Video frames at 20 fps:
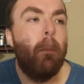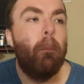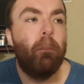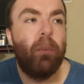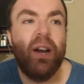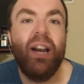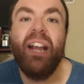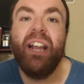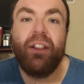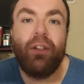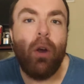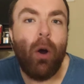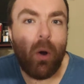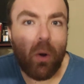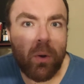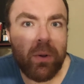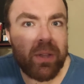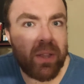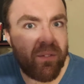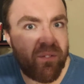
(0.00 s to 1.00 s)
but it's
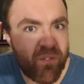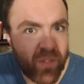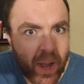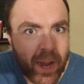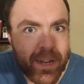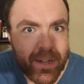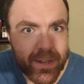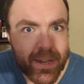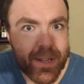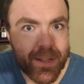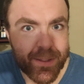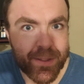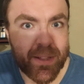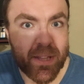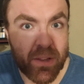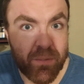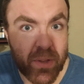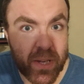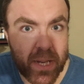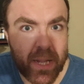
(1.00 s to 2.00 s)
hard to find these
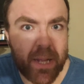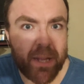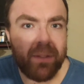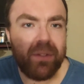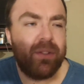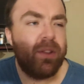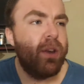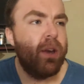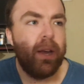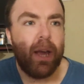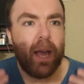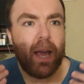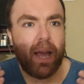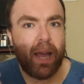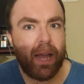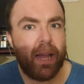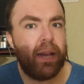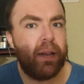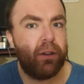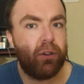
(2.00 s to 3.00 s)
DVDs
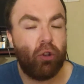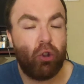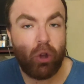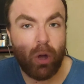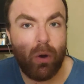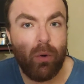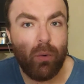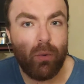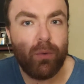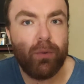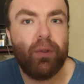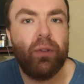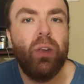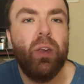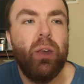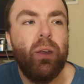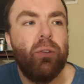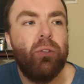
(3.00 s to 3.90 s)
and shows.